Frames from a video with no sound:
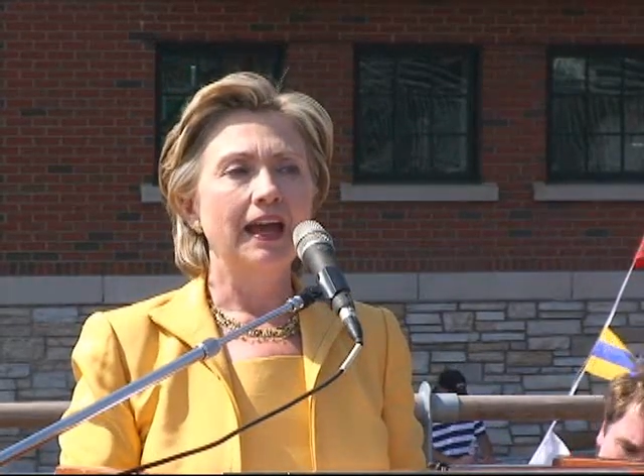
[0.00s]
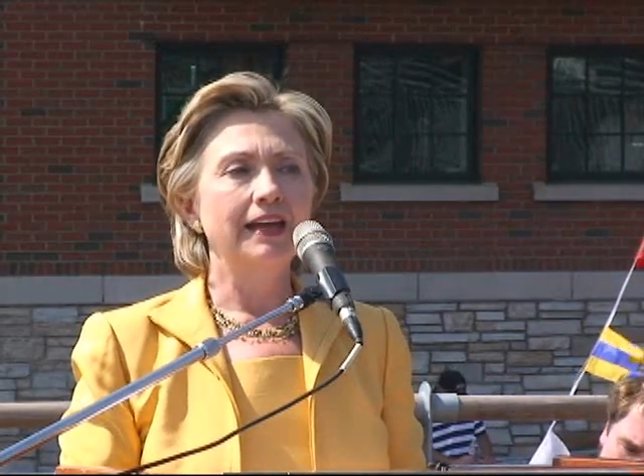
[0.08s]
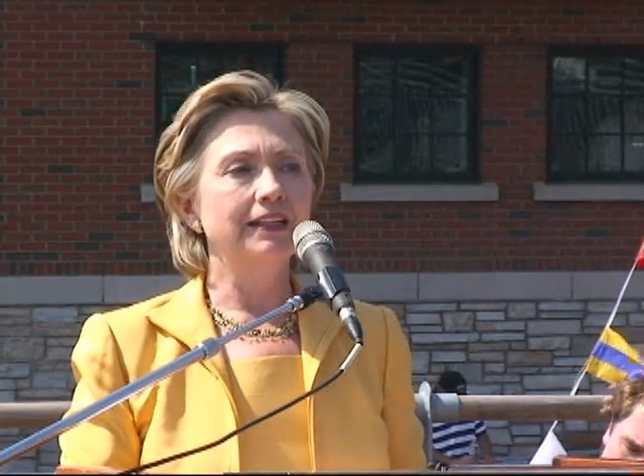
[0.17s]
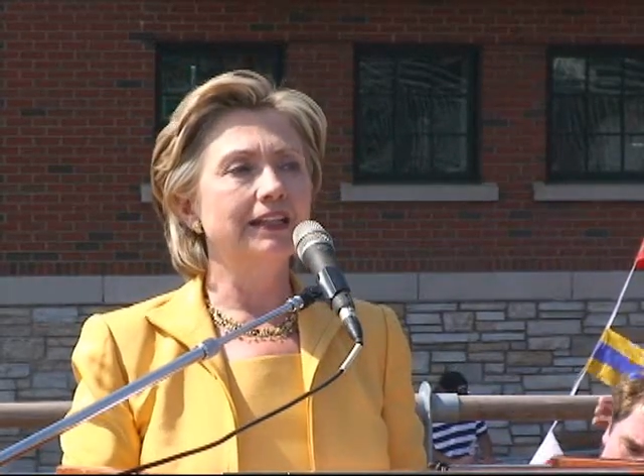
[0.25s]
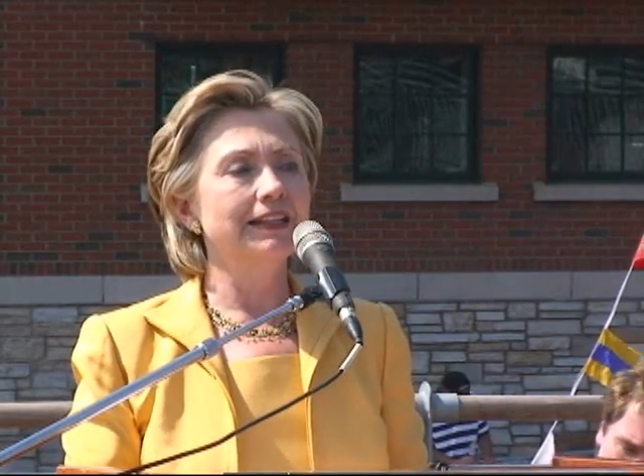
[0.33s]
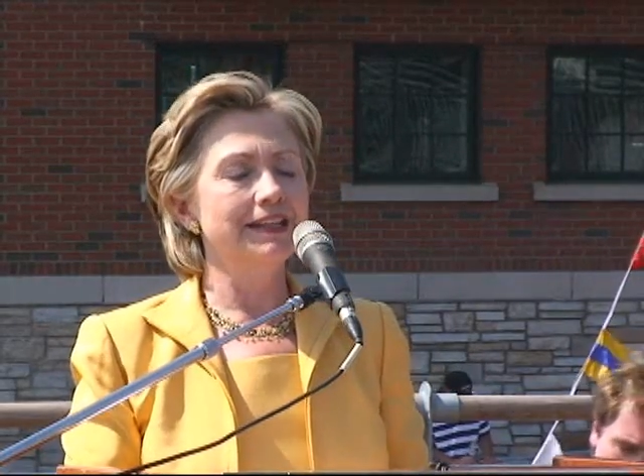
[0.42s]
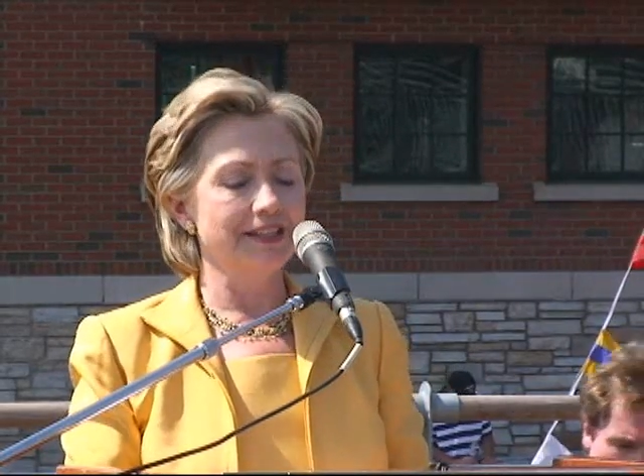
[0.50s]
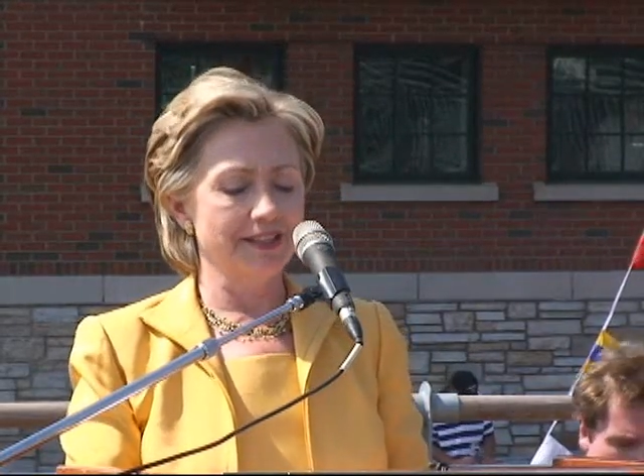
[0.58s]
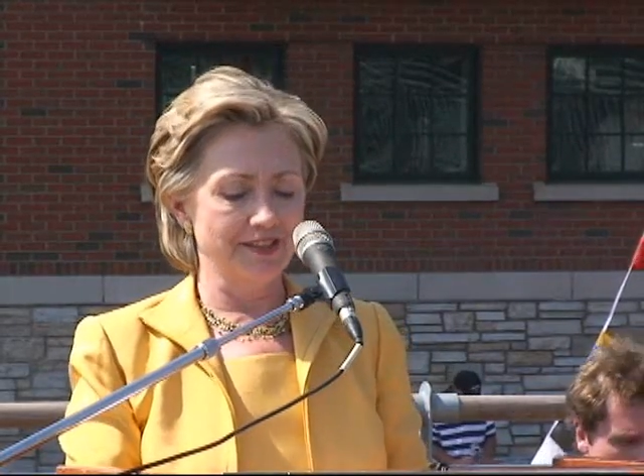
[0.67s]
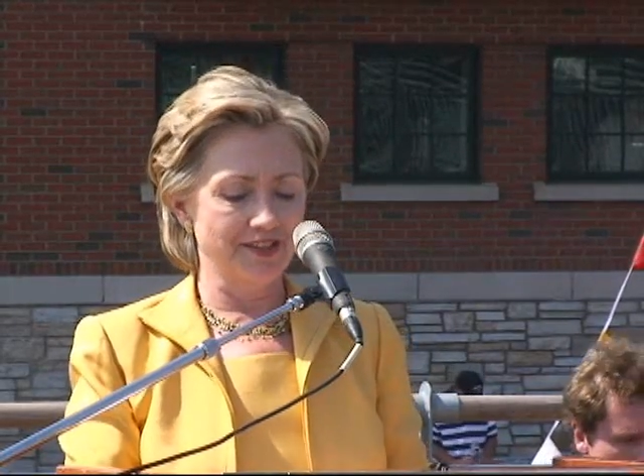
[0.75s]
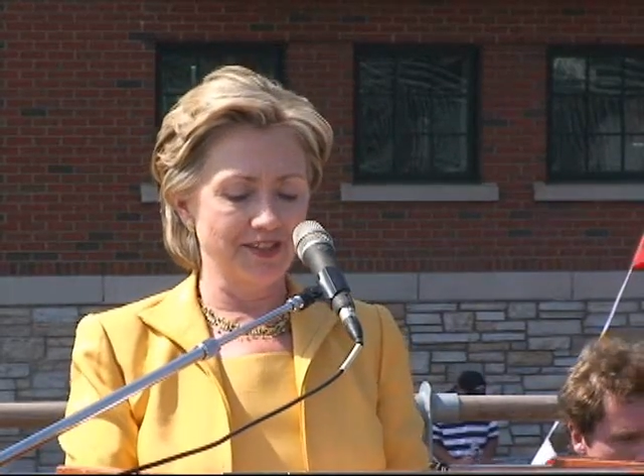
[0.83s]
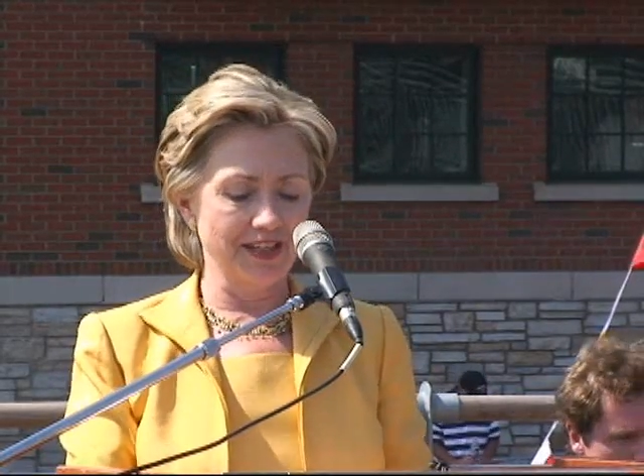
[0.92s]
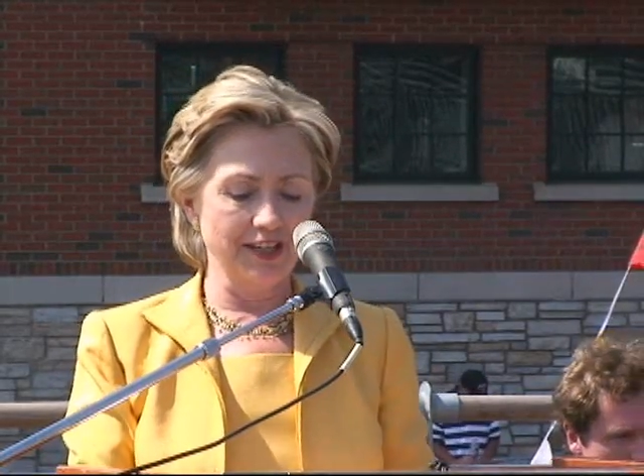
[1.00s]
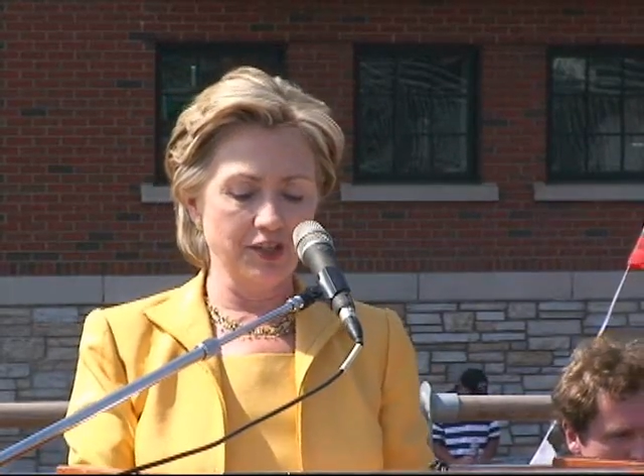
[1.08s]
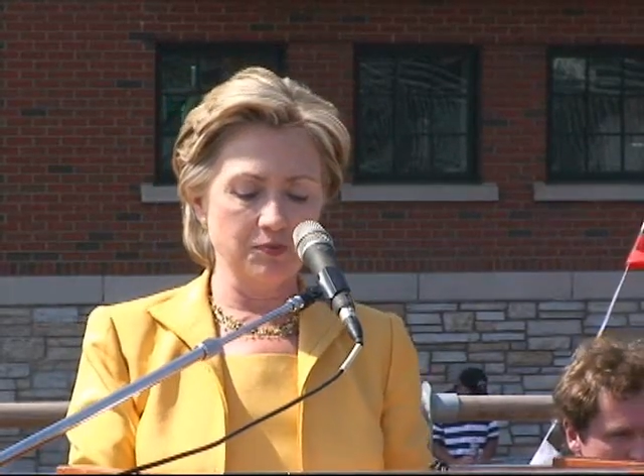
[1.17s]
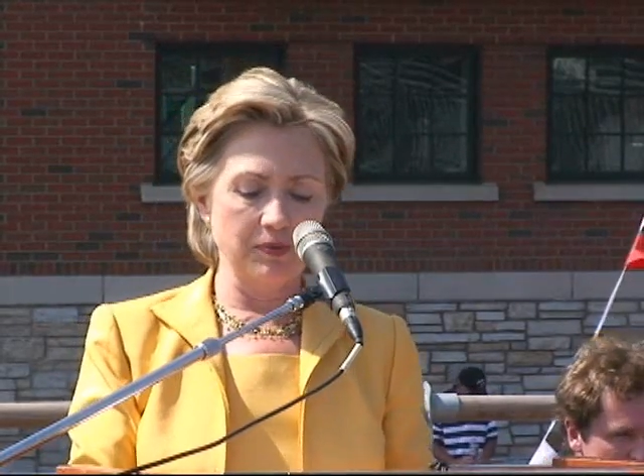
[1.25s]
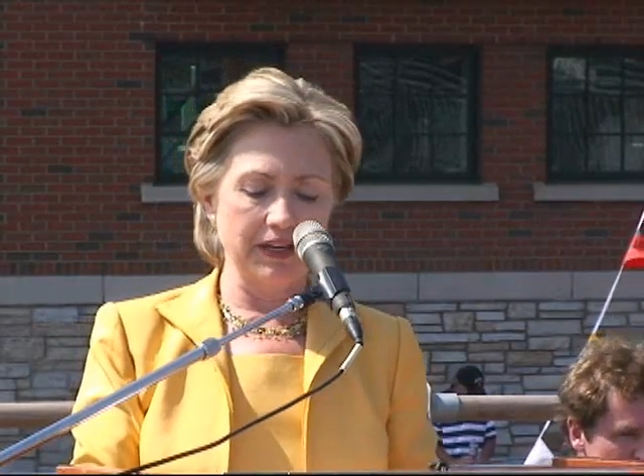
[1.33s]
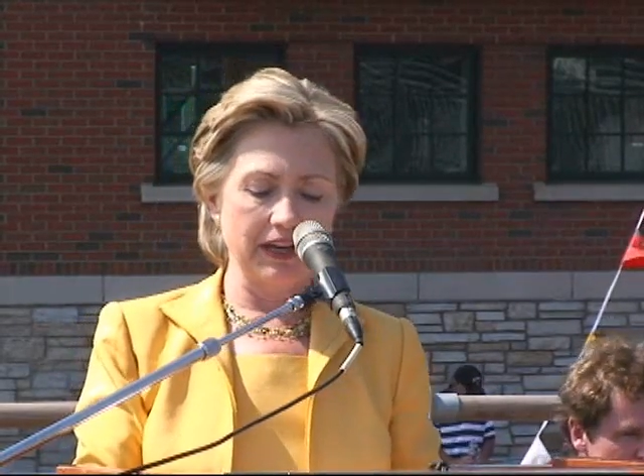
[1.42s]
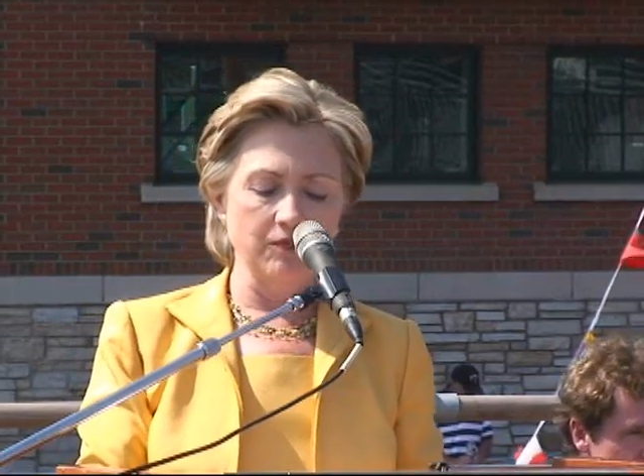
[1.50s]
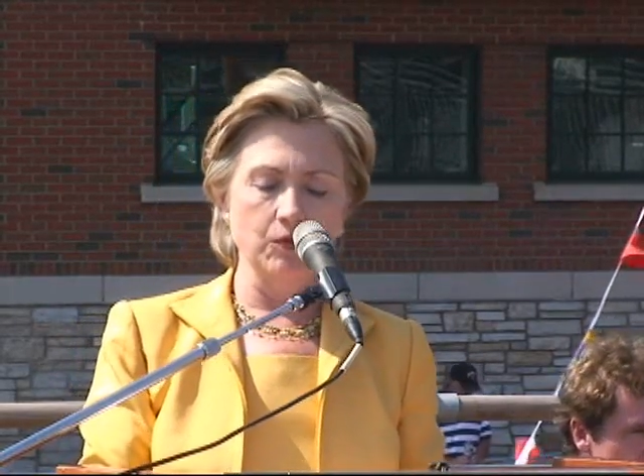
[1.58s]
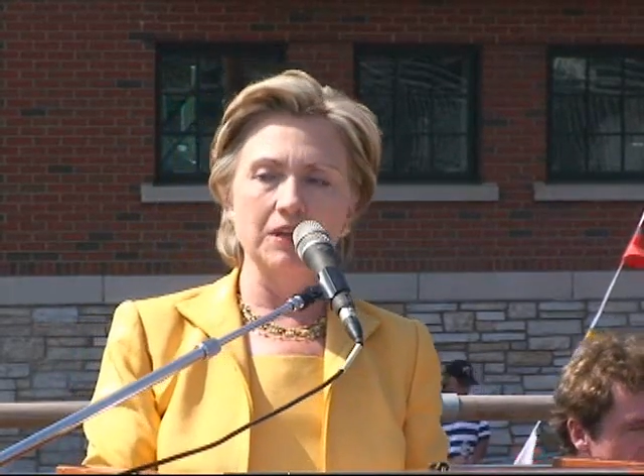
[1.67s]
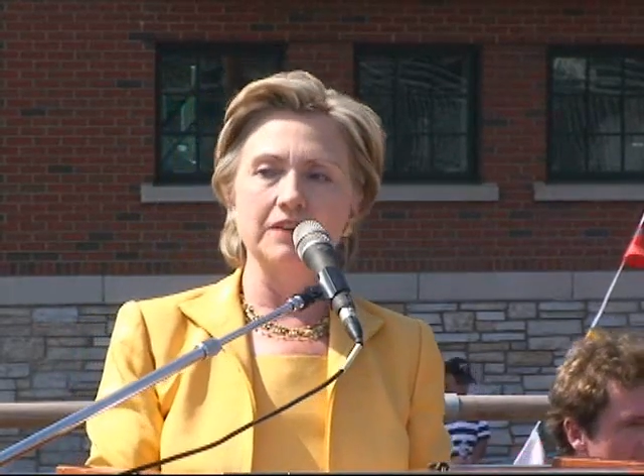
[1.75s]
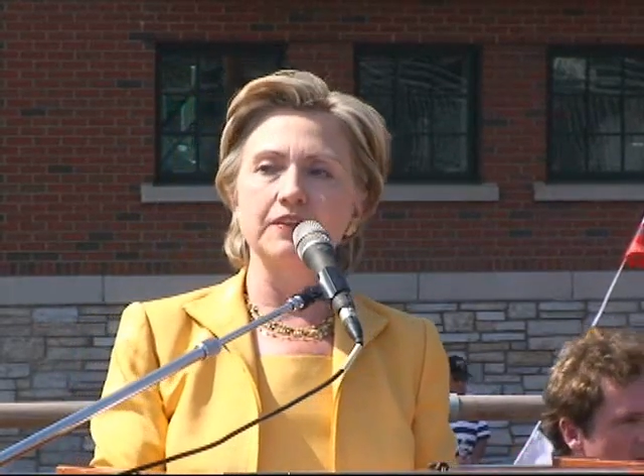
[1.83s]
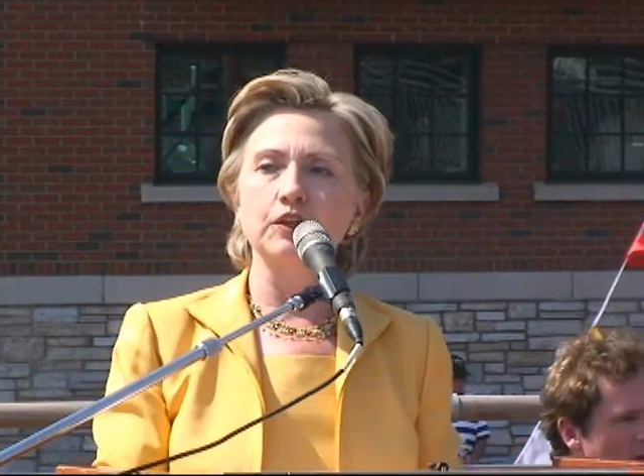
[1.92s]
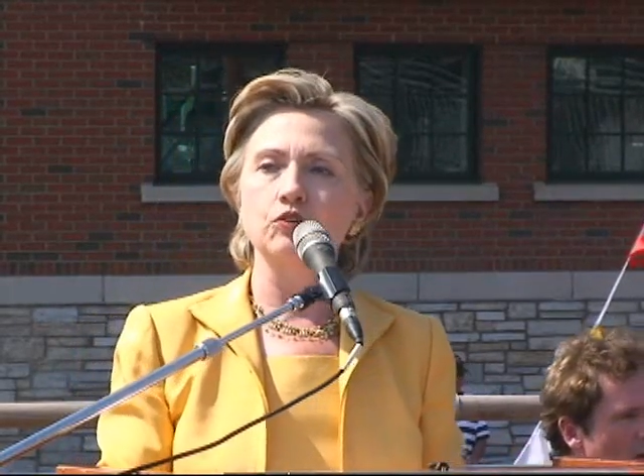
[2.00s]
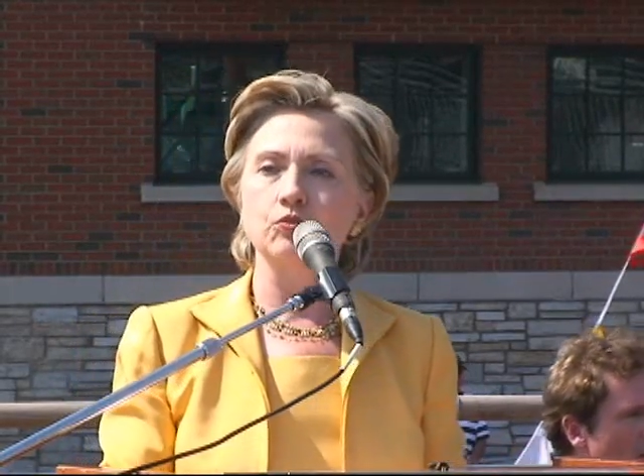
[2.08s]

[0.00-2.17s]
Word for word: and Clinton's ditch became one of the